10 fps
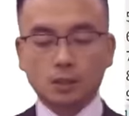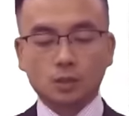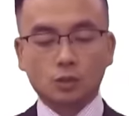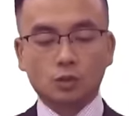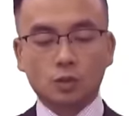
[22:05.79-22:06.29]

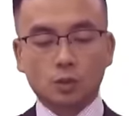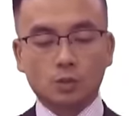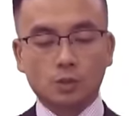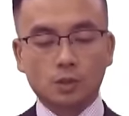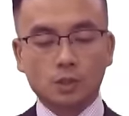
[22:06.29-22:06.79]

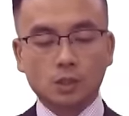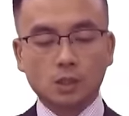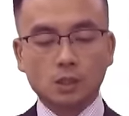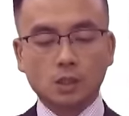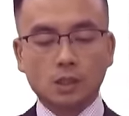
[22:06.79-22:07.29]
additional
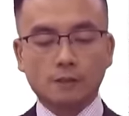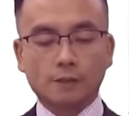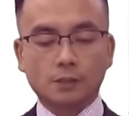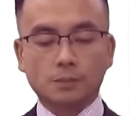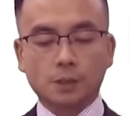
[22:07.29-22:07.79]

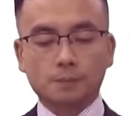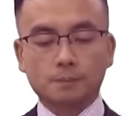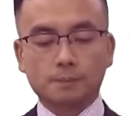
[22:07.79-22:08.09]
investment.